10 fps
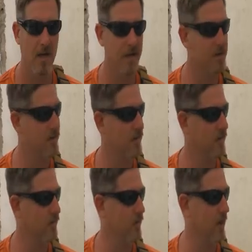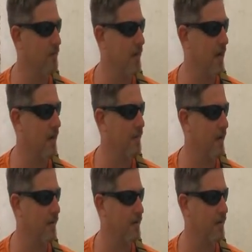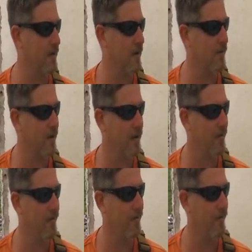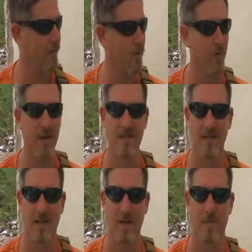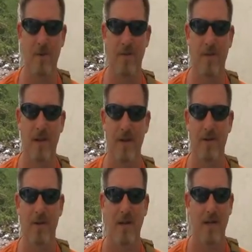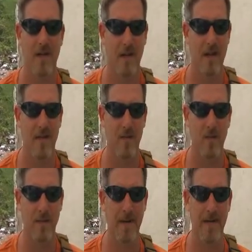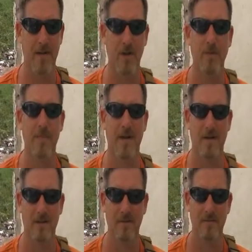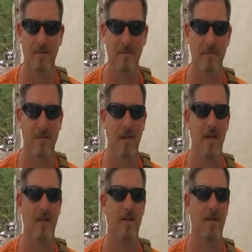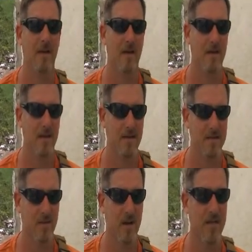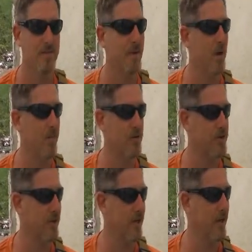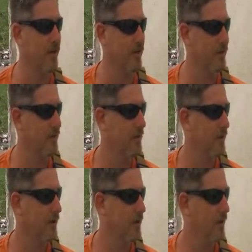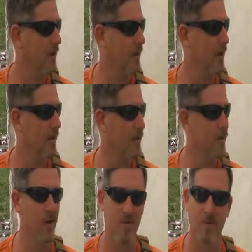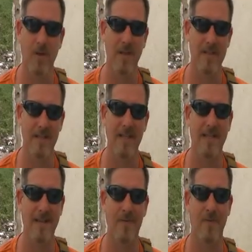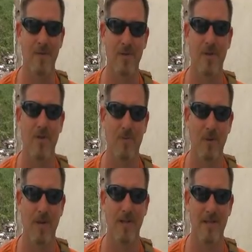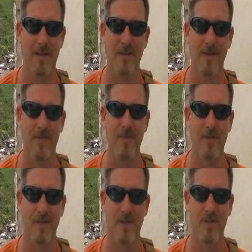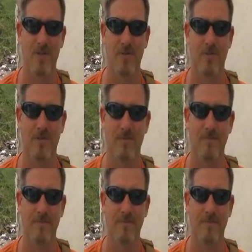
And we came back about probably 4 weeks later, a month later, and they were beginning to look better. And so now it's been almost a year, and you can really see the difference. You can really tell the difference in the children.